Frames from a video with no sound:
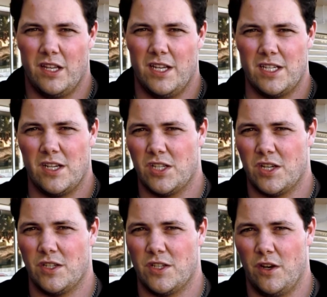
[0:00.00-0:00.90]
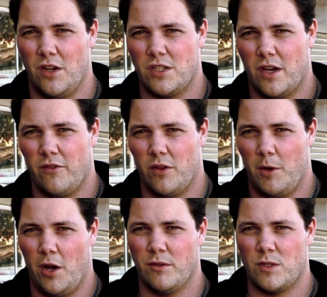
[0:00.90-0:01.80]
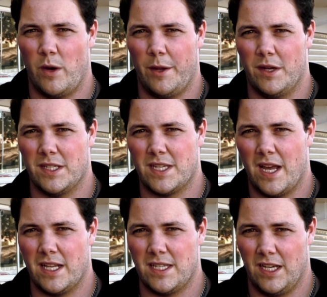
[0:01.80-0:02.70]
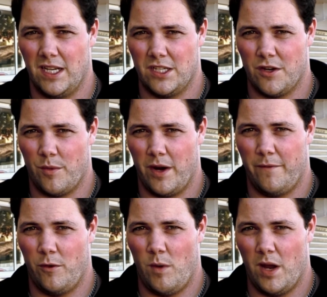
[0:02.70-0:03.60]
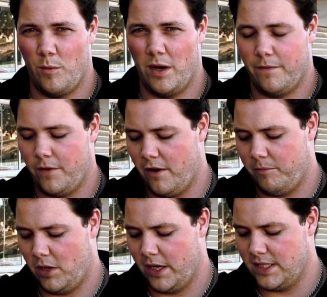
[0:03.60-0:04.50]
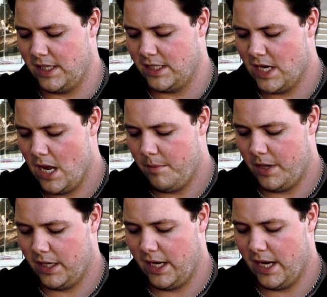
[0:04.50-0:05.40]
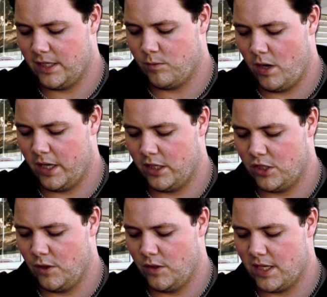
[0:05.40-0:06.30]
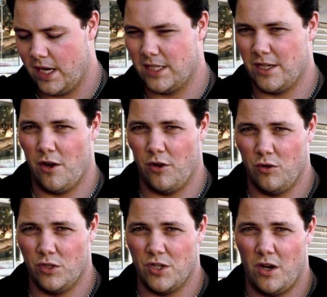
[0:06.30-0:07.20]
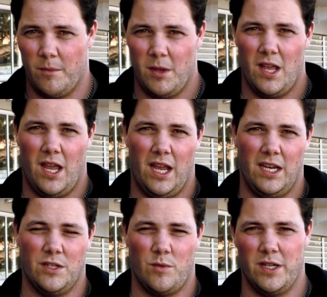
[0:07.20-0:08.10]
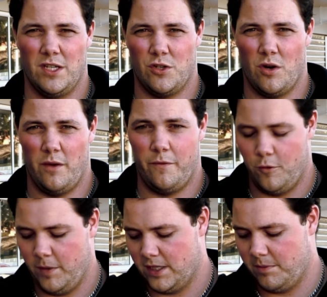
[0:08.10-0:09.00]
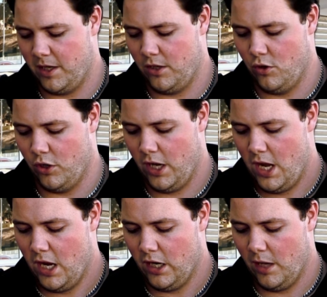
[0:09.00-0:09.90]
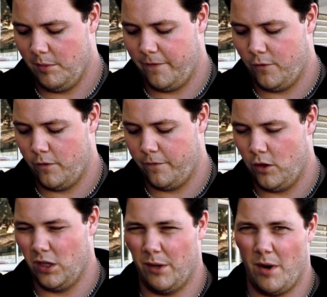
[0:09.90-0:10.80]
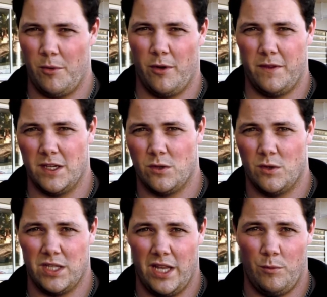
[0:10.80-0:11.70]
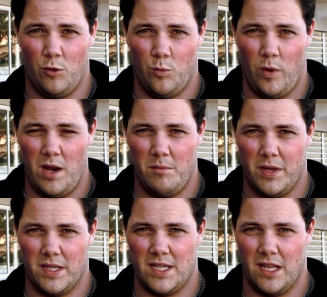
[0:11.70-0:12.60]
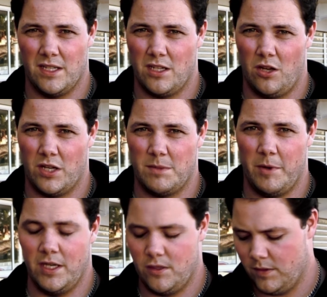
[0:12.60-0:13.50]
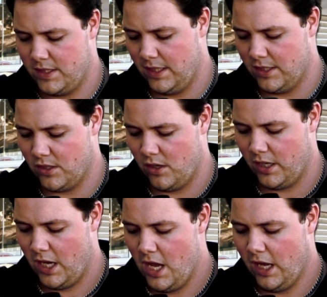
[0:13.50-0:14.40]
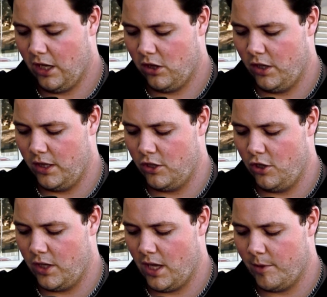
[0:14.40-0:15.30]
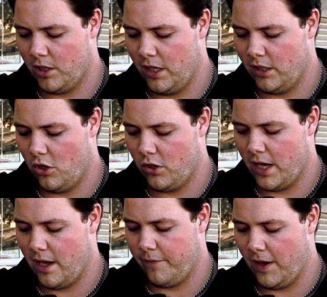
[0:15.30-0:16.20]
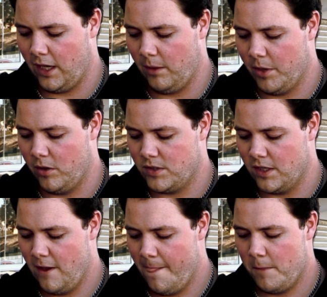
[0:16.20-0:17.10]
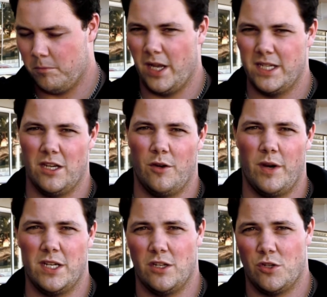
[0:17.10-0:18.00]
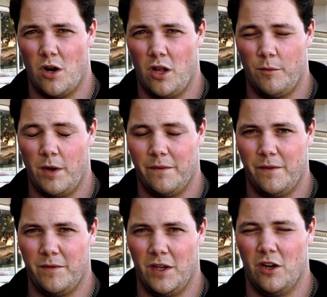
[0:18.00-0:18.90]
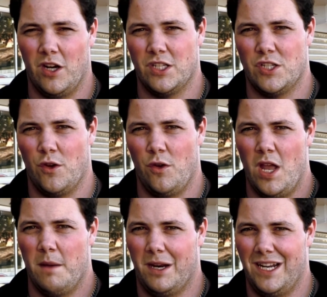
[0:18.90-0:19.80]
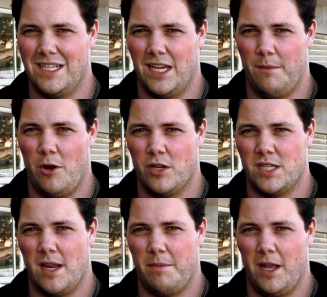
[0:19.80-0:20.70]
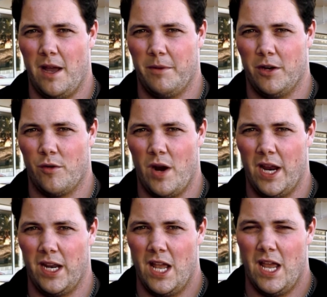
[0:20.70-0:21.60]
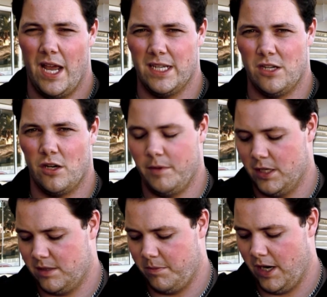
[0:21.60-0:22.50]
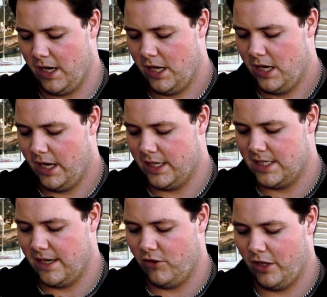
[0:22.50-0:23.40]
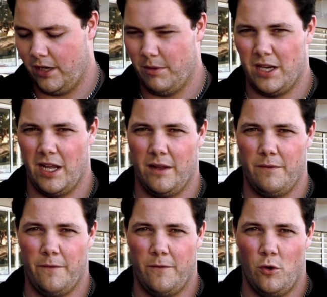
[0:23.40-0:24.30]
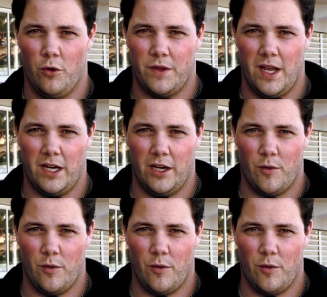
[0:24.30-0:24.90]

Distance concerns over the mile, 21 starts in his career for 1 win, 5 placings, but he has won 2 starts ago in good time, and his recent trial form has been good. Number 4, Fernley Rebel, if this horse led would win, but there's a lot of speed to its inside, including the newcomer Glenn Lockhart for Annie Belton. Placed in a recent trial on 159.2, but is an MO stepping up in grade, has got a bit of speed, and 7, Leader McNally for 4th, down in